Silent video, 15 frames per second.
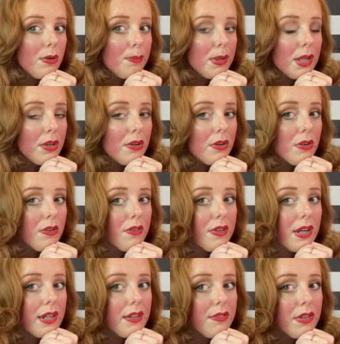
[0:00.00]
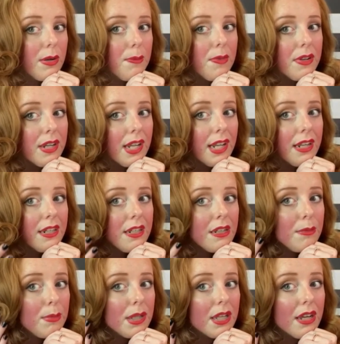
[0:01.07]
pin curls kind of comes in handy
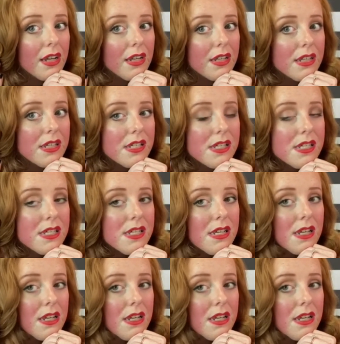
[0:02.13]
because